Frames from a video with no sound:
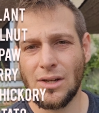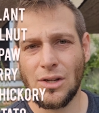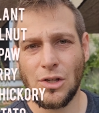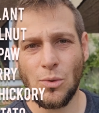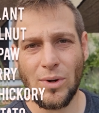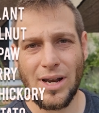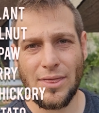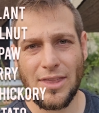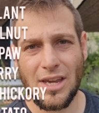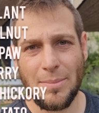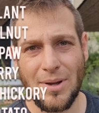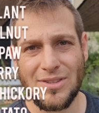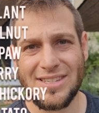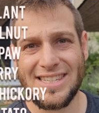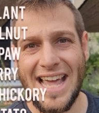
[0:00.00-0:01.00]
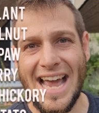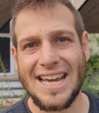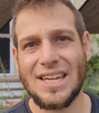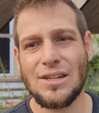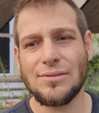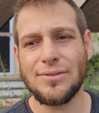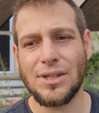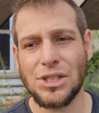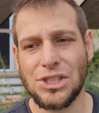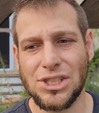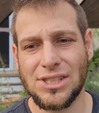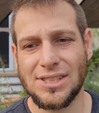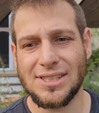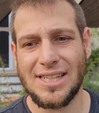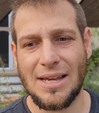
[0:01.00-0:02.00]
You want to think about stacking
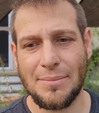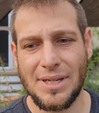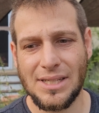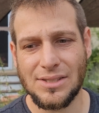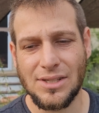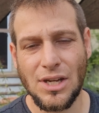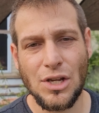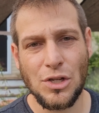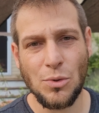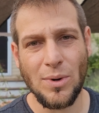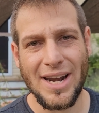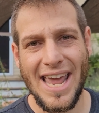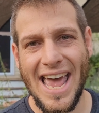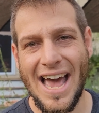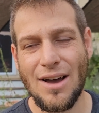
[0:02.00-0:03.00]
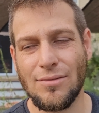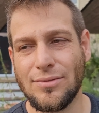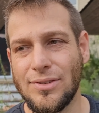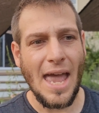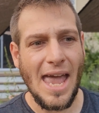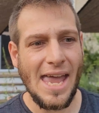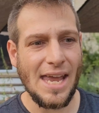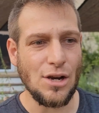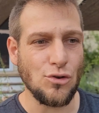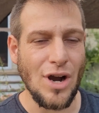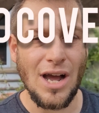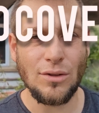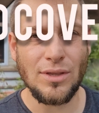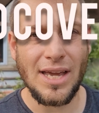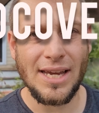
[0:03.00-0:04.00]
functions. That means you want to have a
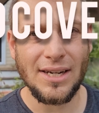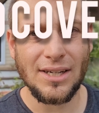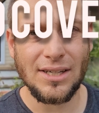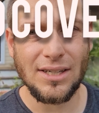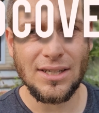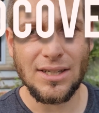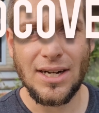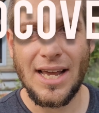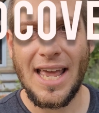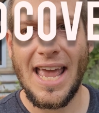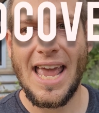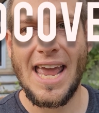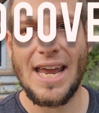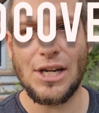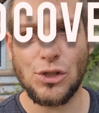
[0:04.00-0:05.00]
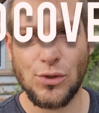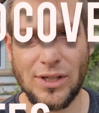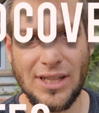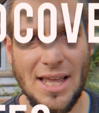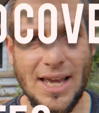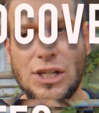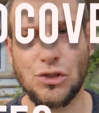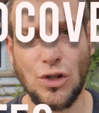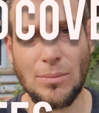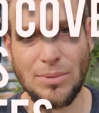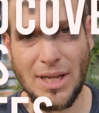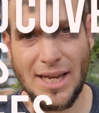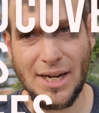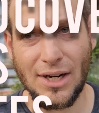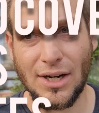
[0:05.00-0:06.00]
ground layer, a tree and a shrub
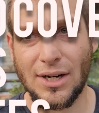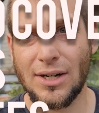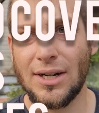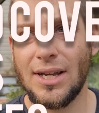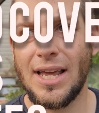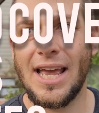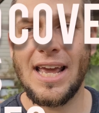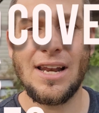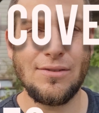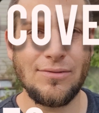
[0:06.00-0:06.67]
layer, and